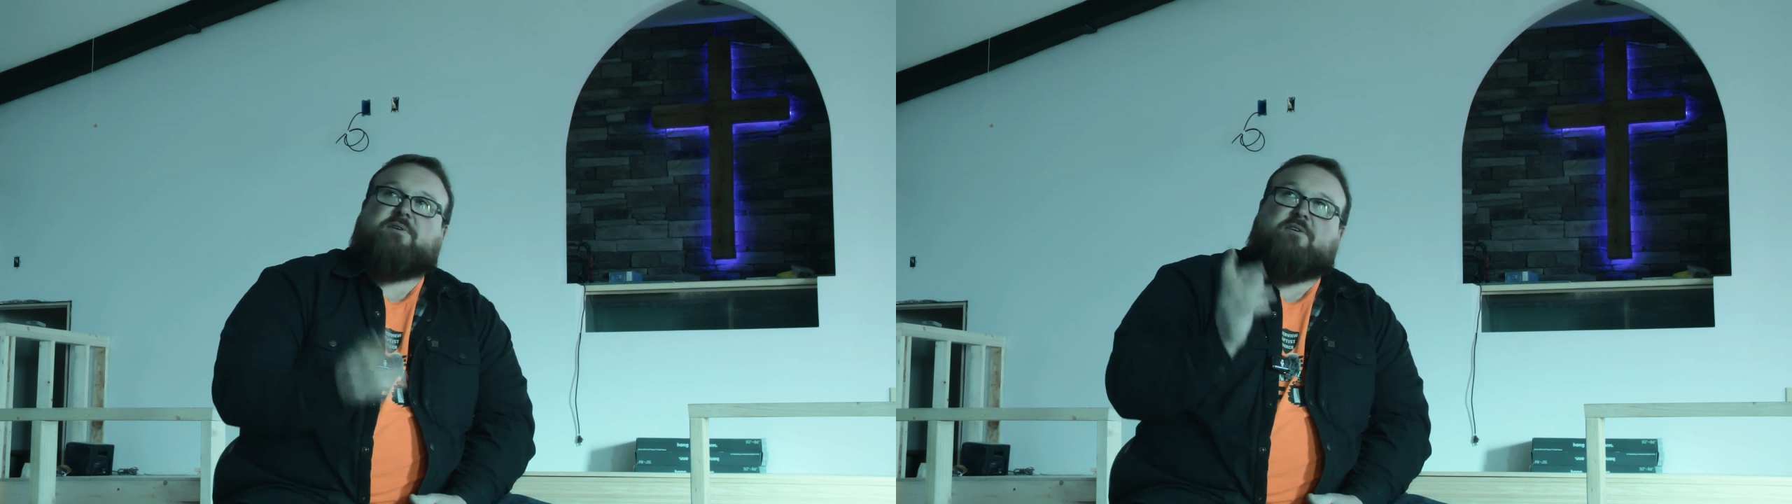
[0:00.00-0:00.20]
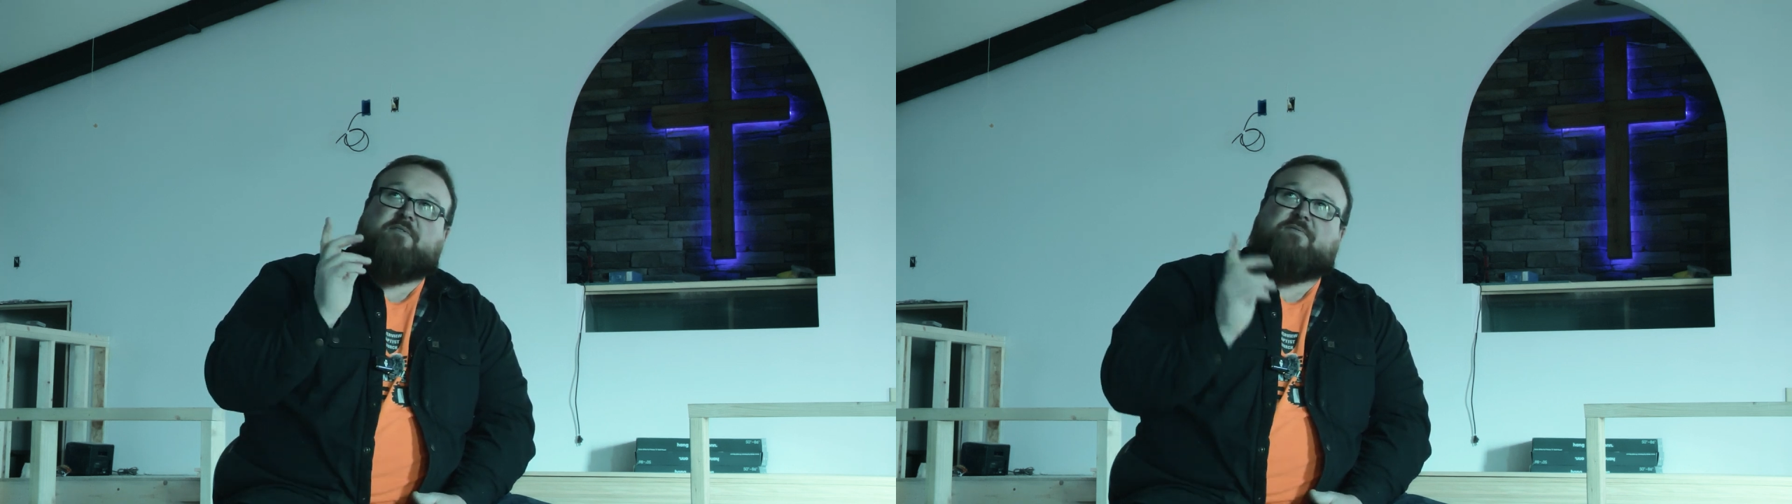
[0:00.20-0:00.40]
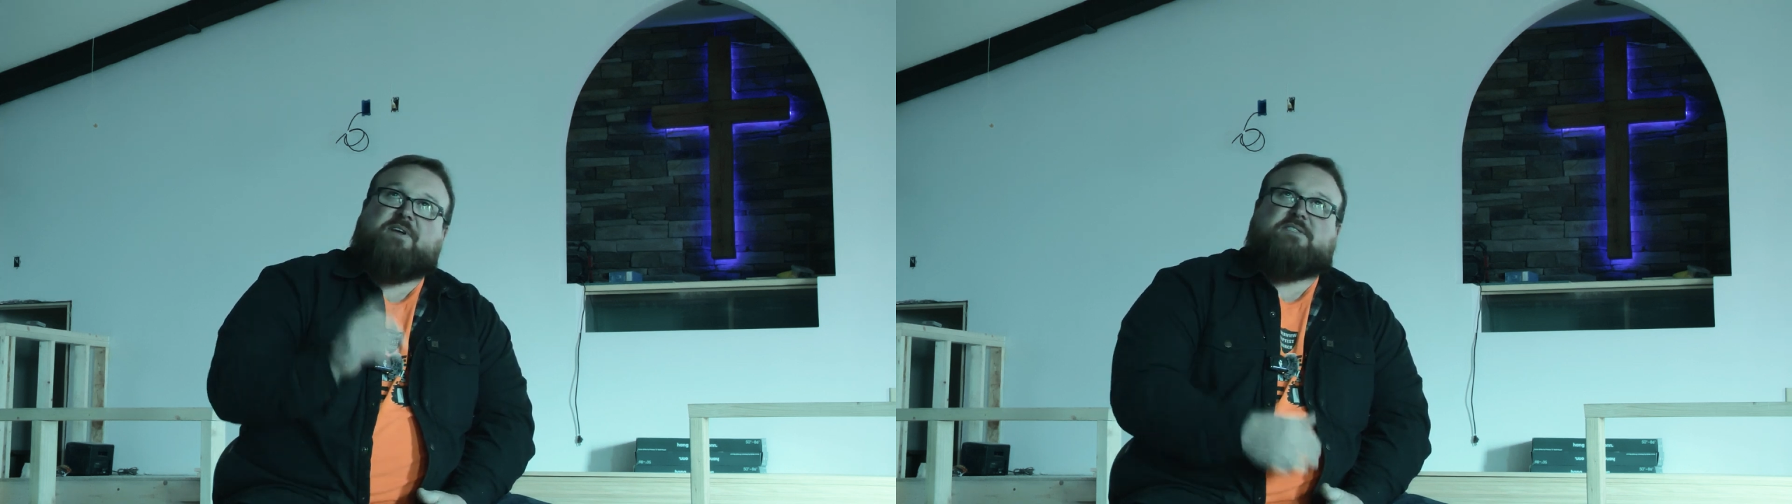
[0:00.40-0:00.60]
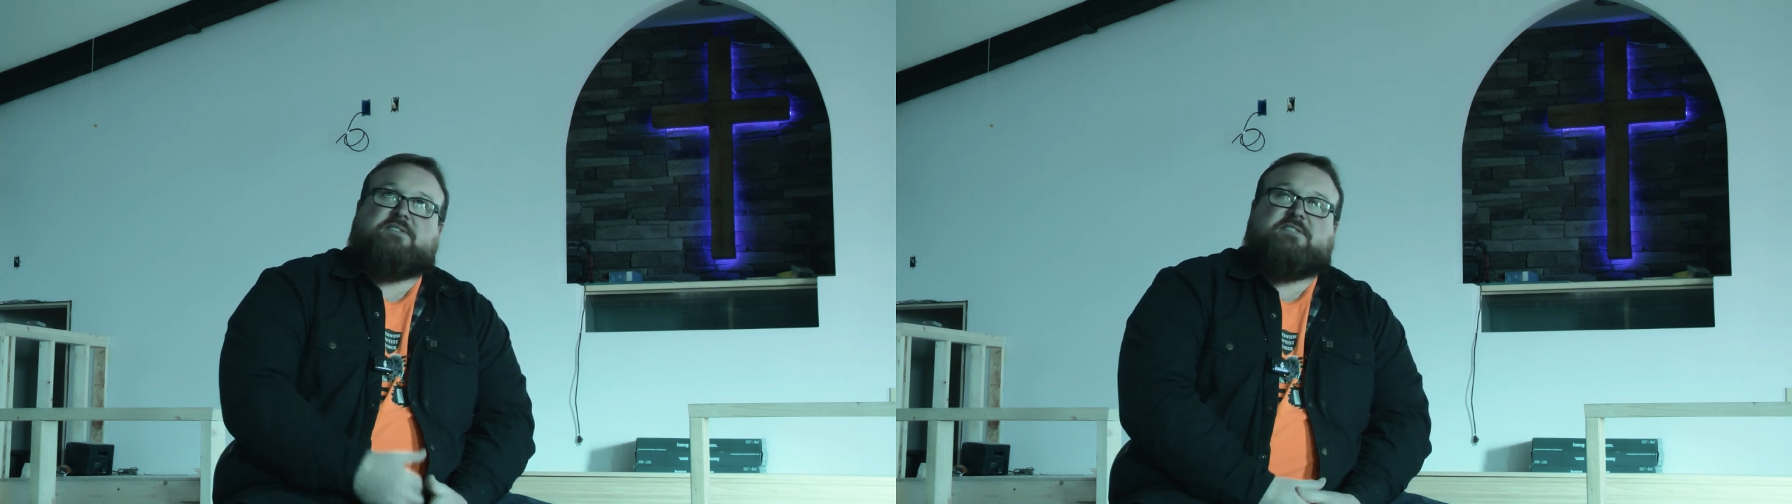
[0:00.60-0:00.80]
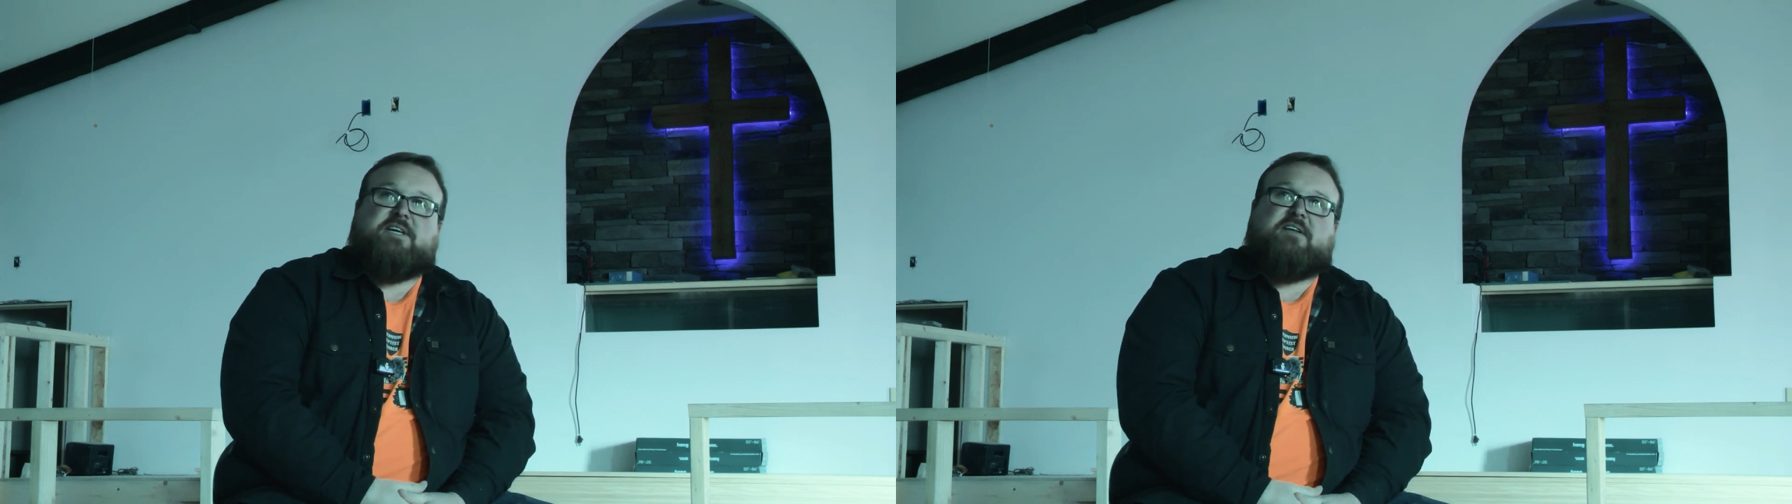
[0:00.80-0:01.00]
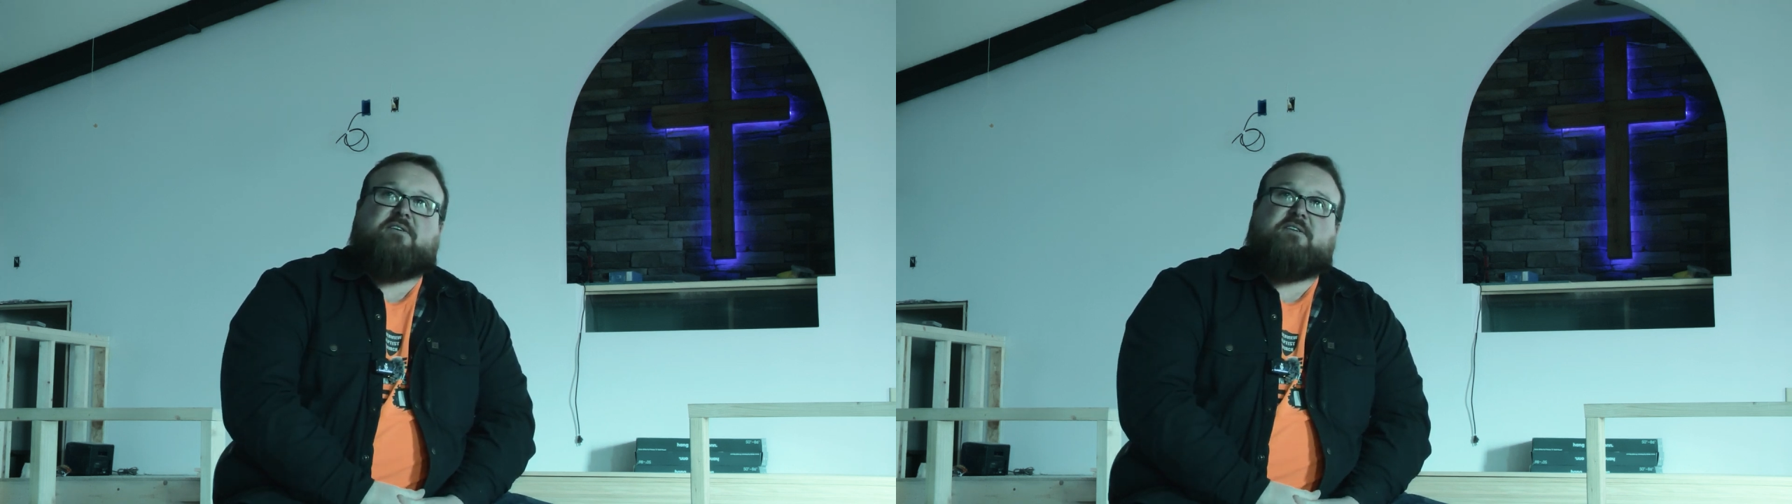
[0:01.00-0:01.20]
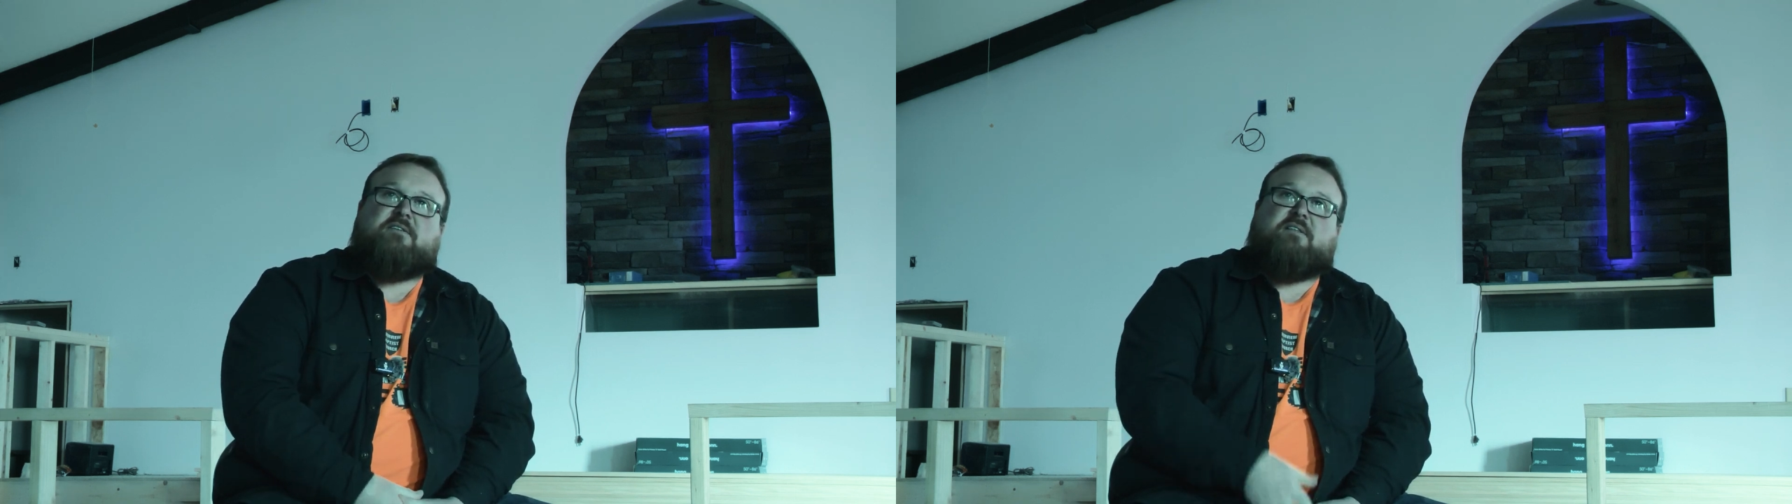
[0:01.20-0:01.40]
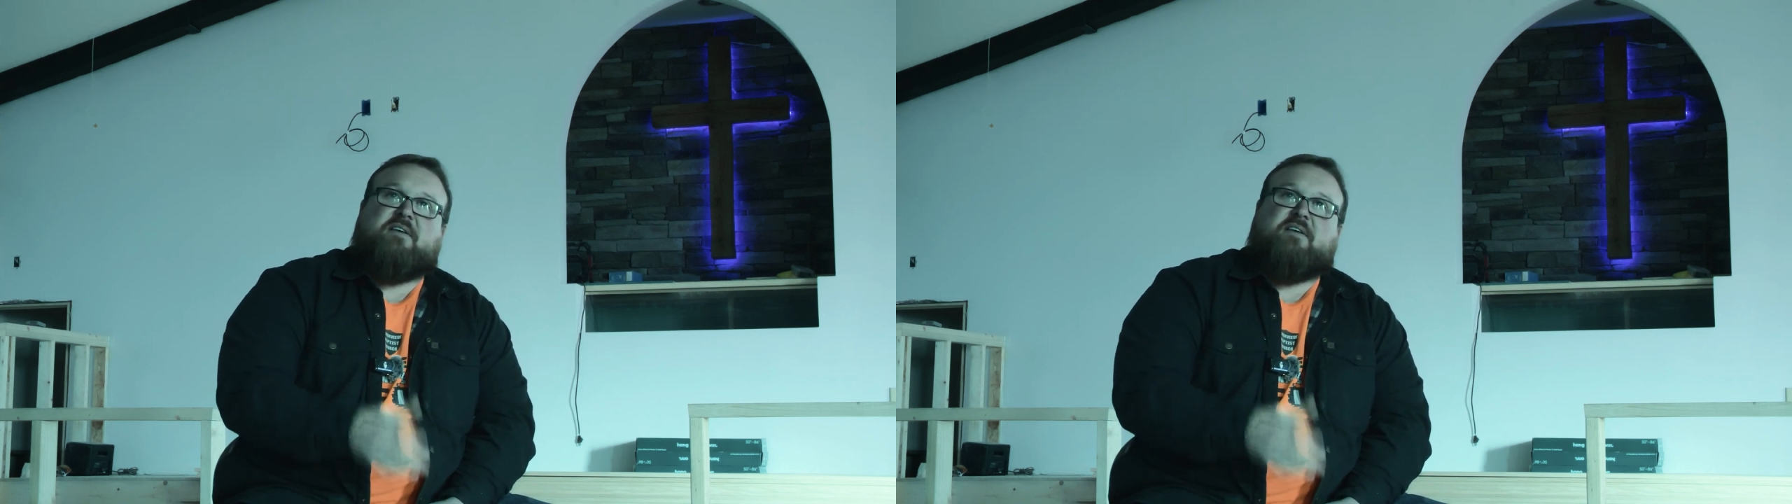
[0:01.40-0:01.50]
we already fixed the ceiling,